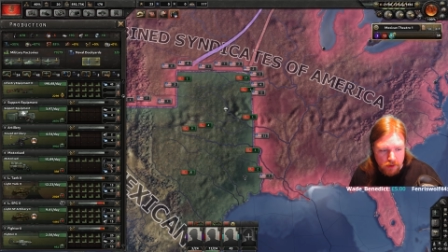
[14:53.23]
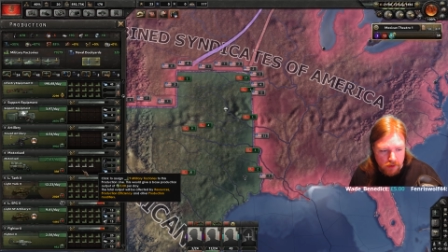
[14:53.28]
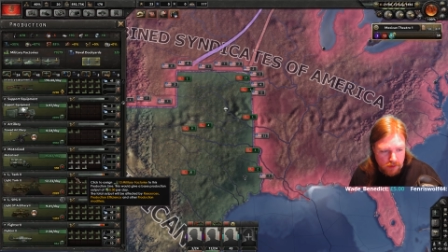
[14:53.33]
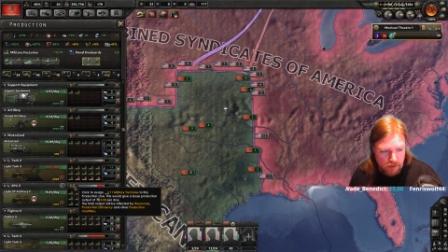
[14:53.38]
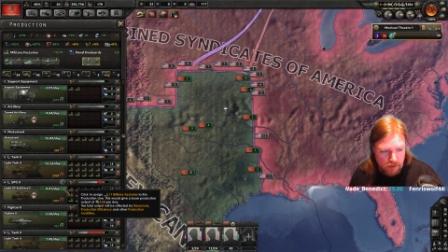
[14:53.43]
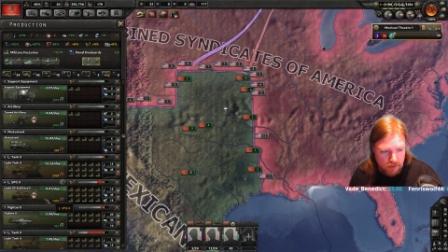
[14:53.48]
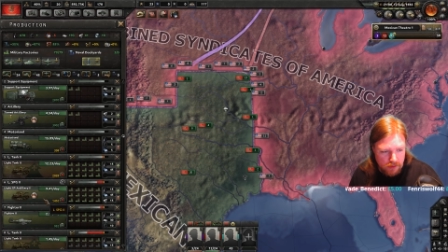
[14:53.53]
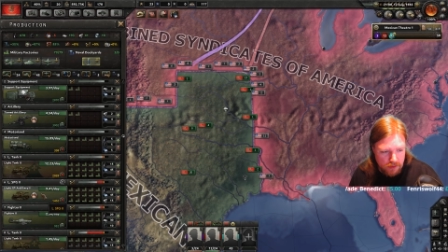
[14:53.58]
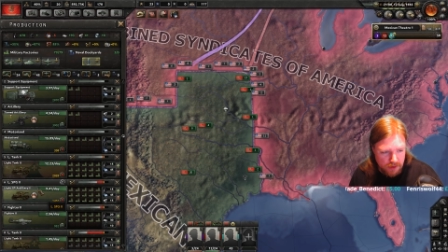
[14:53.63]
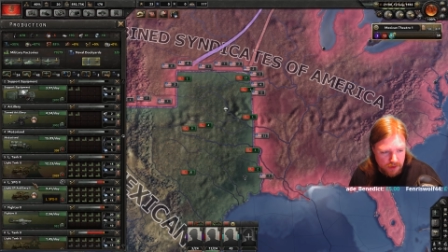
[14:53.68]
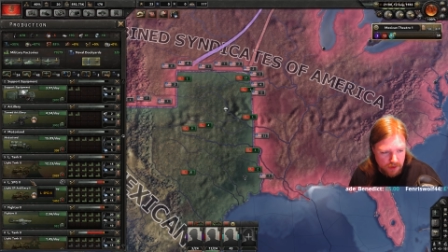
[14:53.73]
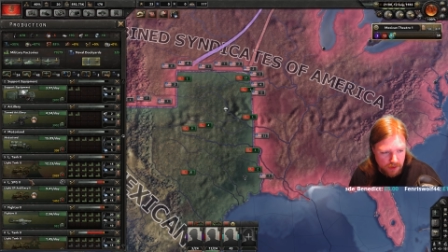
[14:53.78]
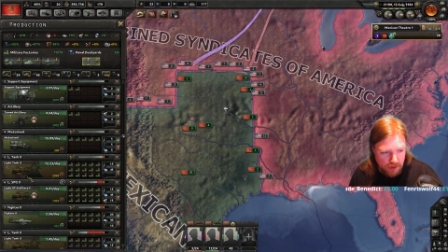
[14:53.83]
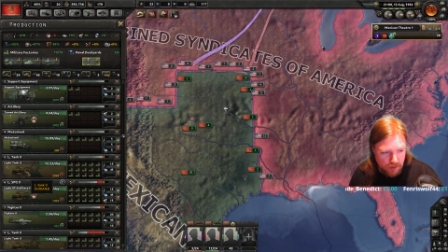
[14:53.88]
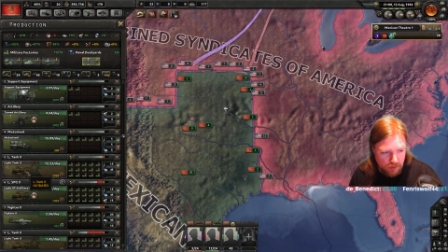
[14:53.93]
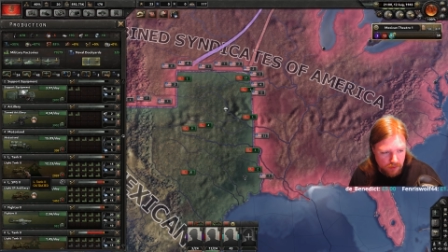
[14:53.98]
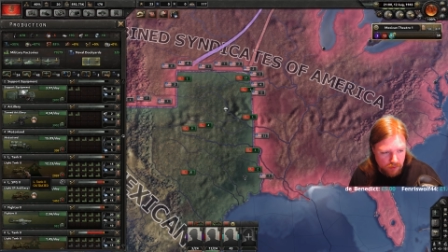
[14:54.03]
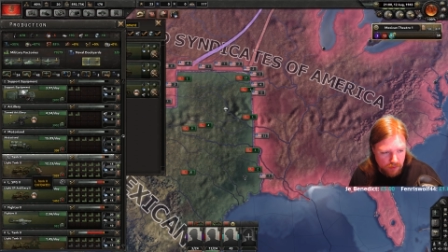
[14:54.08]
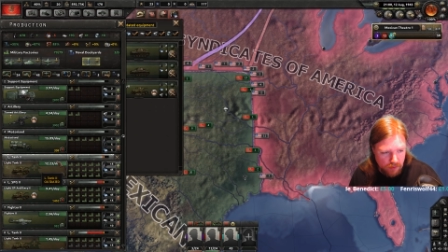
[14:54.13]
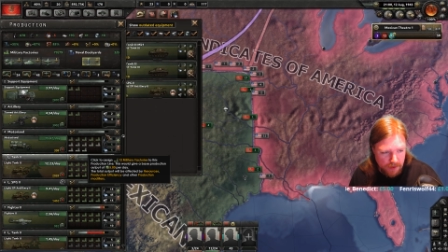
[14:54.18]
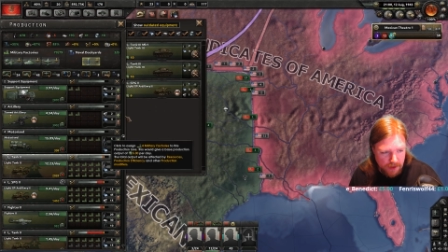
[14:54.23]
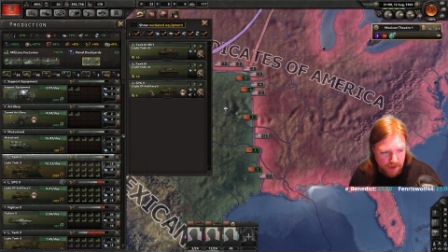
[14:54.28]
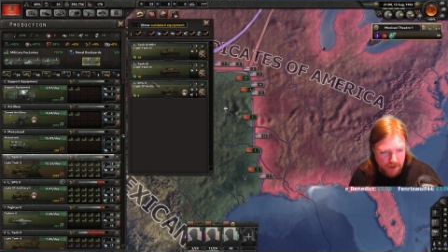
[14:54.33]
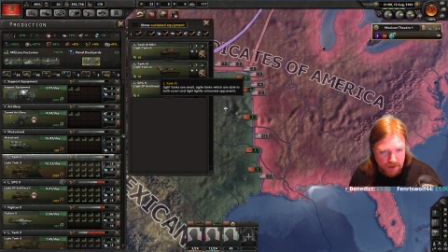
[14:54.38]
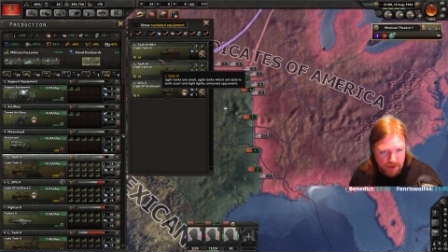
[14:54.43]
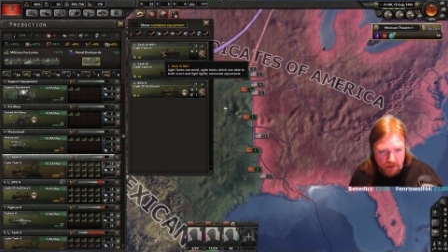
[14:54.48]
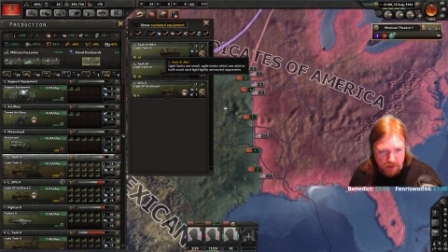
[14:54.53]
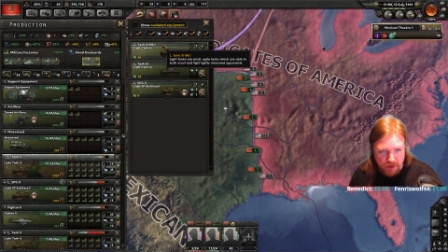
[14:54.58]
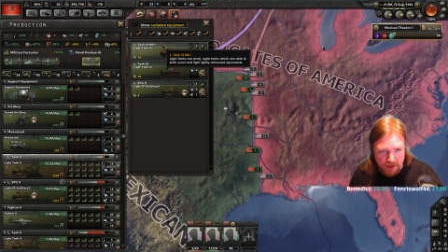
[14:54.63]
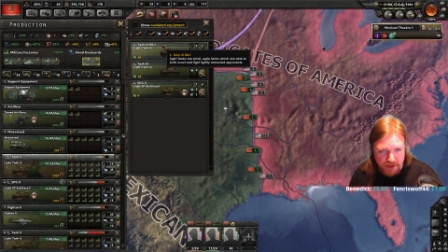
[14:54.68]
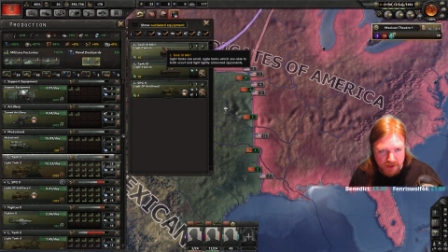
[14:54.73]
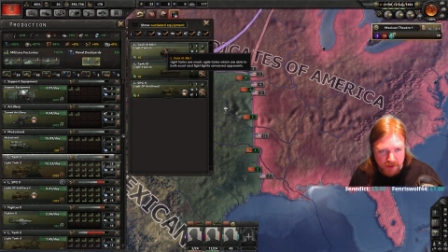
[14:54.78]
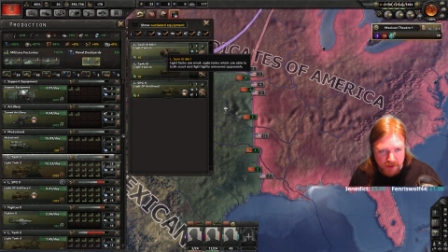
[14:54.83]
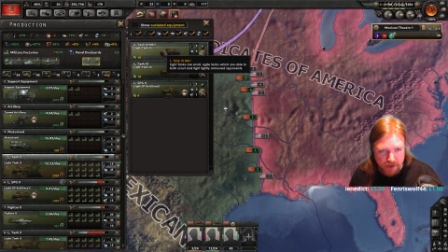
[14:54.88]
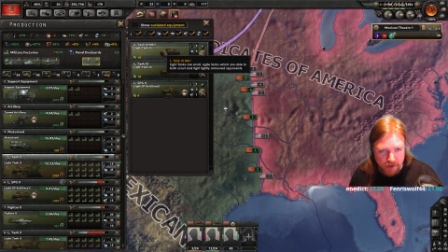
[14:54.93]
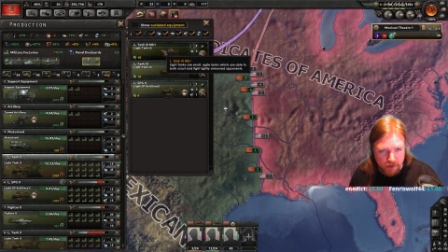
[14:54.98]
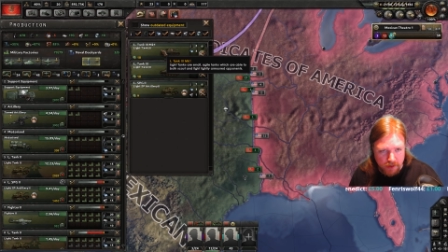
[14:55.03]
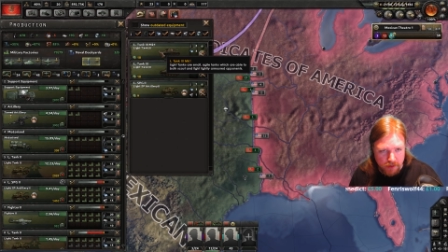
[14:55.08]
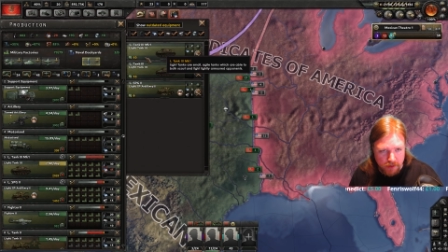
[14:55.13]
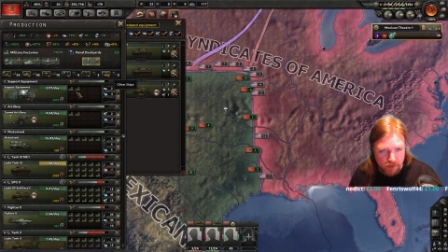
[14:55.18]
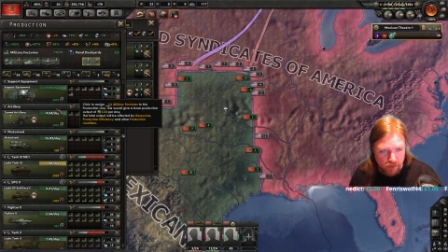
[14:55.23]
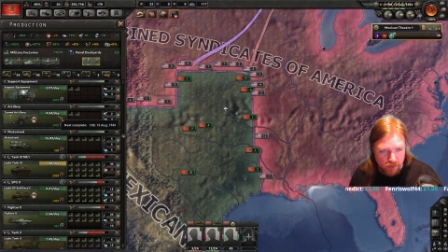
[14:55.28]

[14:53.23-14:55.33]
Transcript: So, replace light tank